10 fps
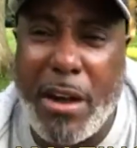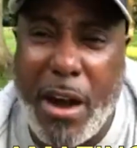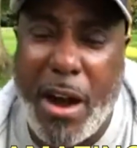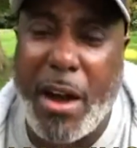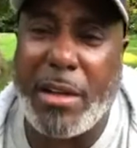
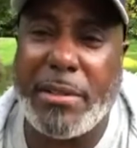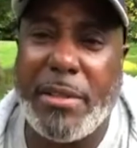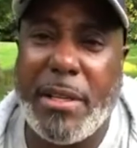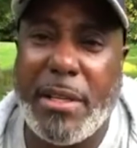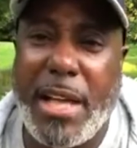are
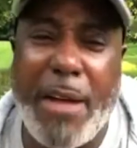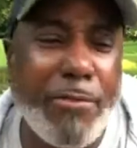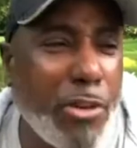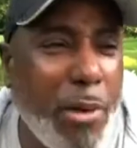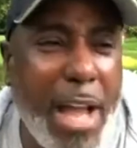have
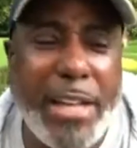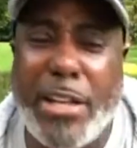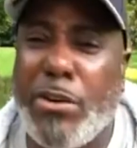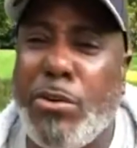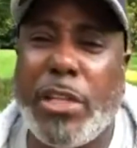no
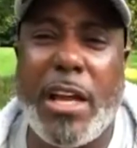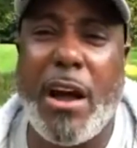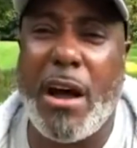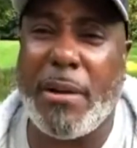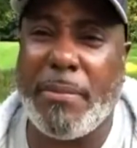idea who they
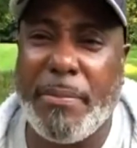are.